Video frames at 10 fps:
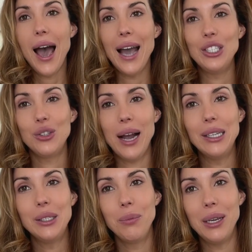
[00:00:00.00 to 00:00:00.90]
I
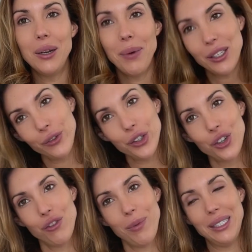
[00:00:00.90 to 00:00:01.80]
try to be the best
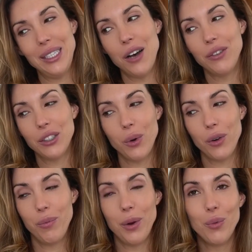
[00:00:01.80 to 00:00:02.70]
version of myself. That's what
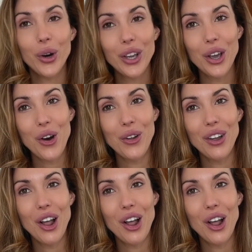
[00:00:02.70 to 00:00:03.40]
I've been working on a